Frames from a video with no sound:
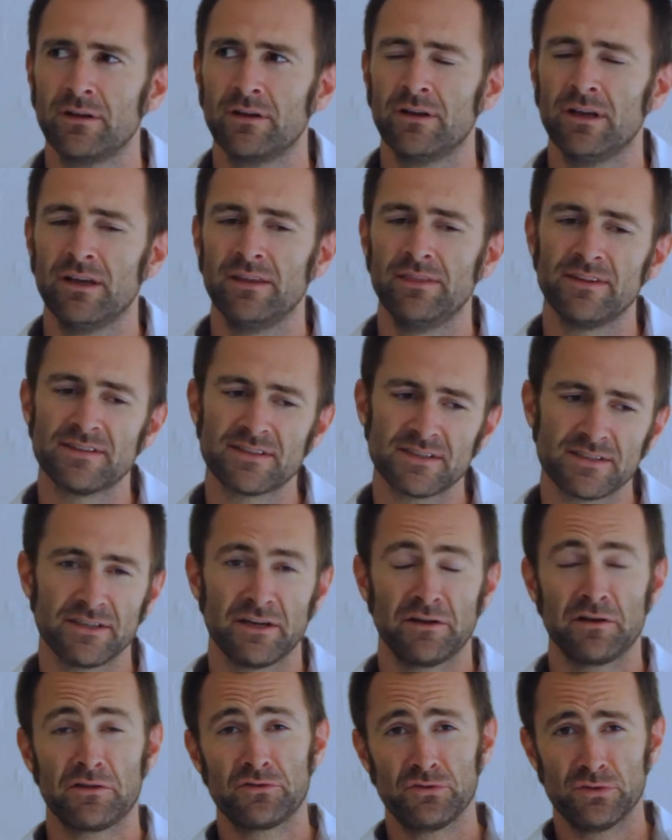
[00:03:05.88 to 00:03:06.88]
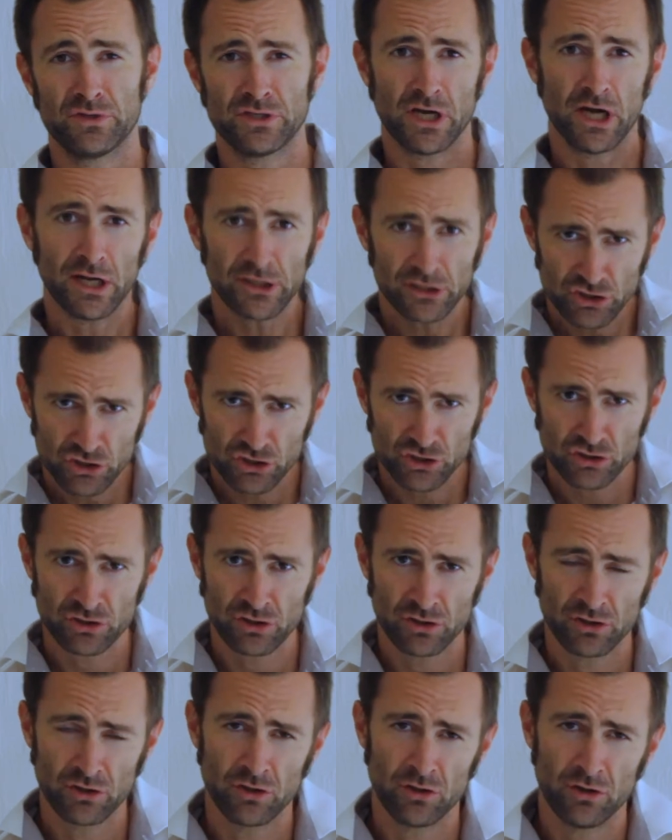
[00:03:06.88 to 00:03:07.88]
This is done through touch,
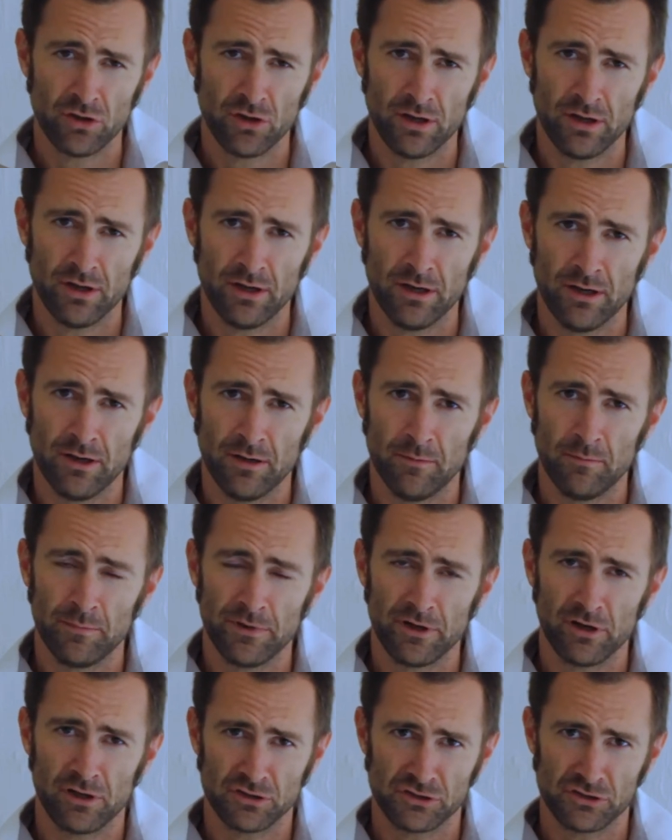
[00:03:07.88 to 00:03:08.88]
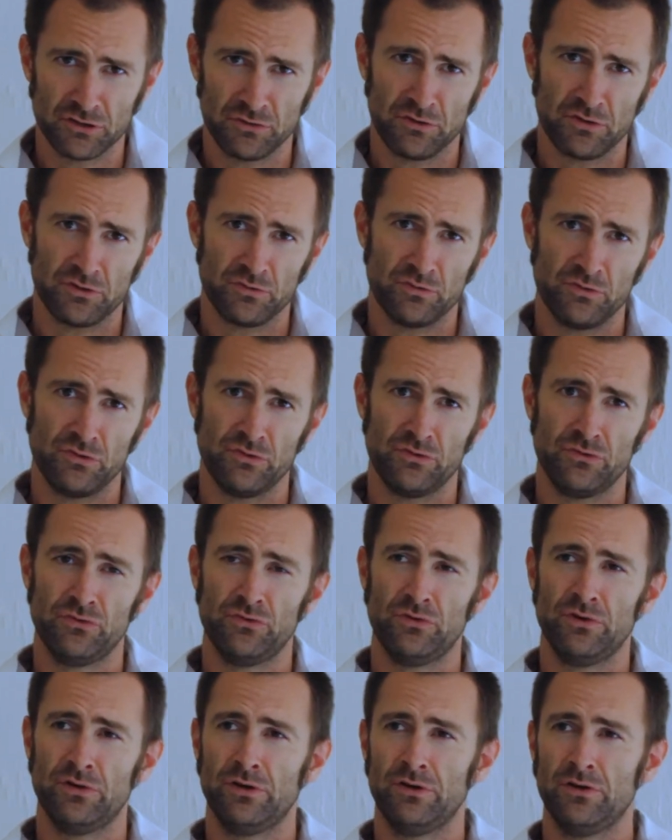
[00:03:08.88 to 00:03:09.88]
but also
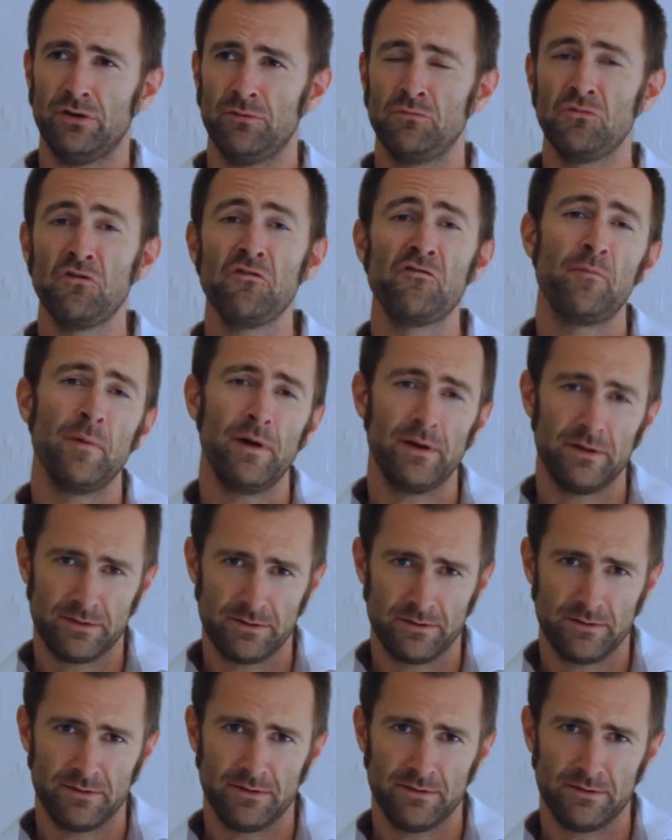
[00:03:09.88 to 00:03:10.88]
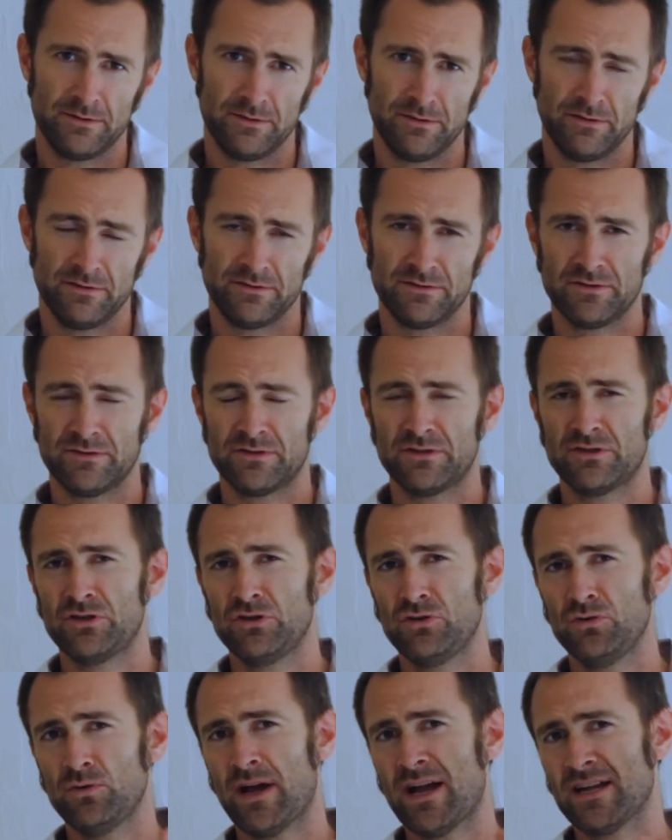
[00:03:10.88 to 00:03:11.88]
through movement. So there's
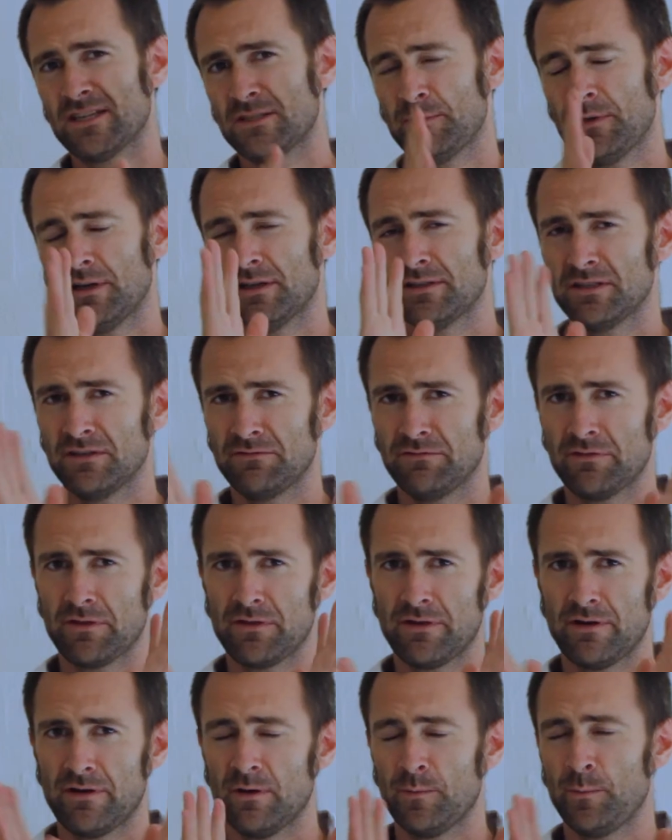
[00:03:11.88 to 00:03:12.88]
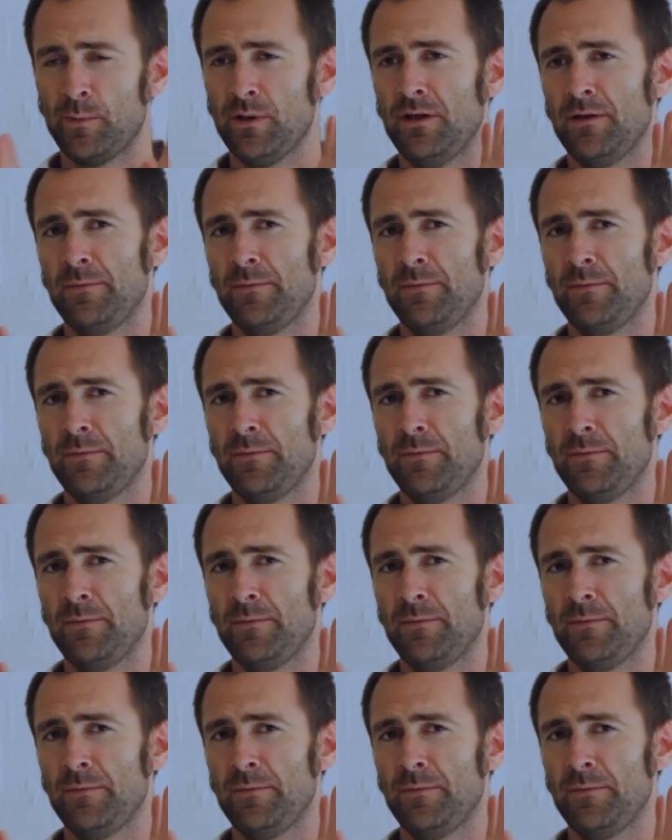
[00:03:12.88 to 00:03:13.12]
two aspects of the therapy.